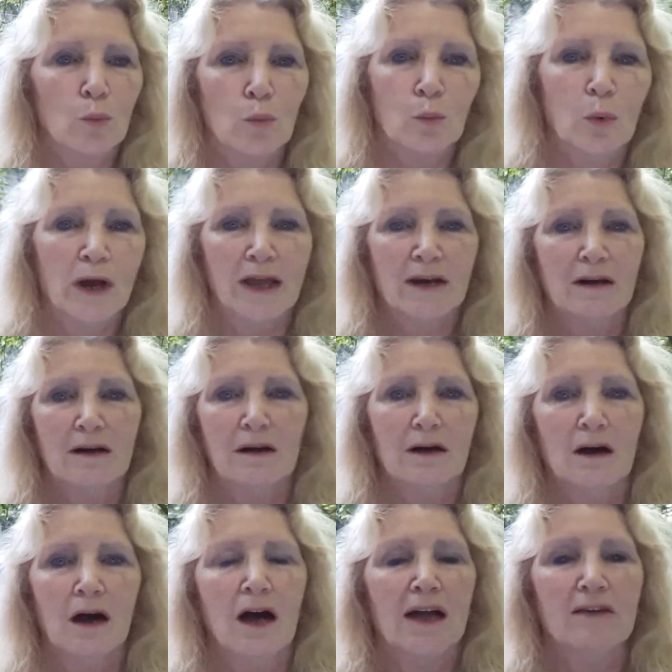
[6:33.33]
when
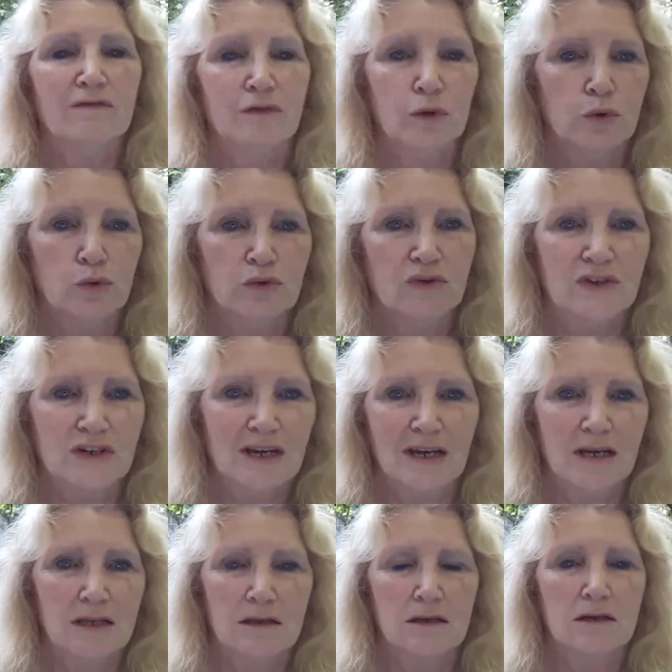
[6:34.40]
I've used
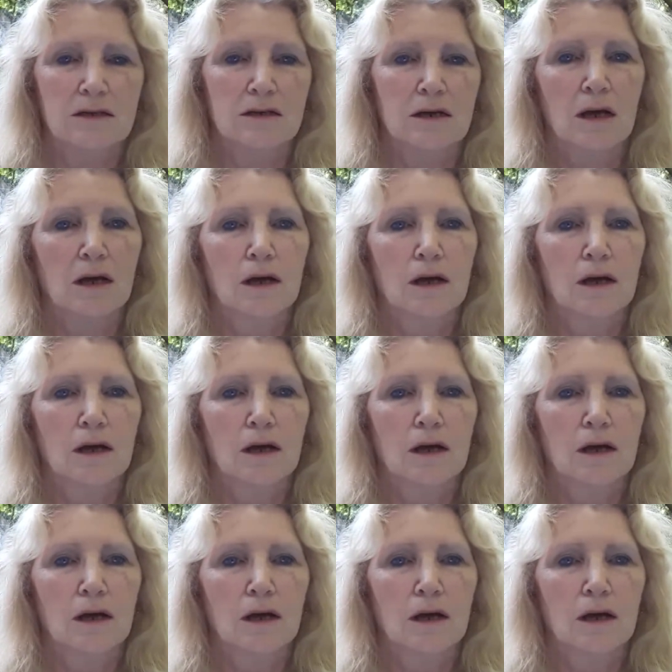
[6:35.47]
it.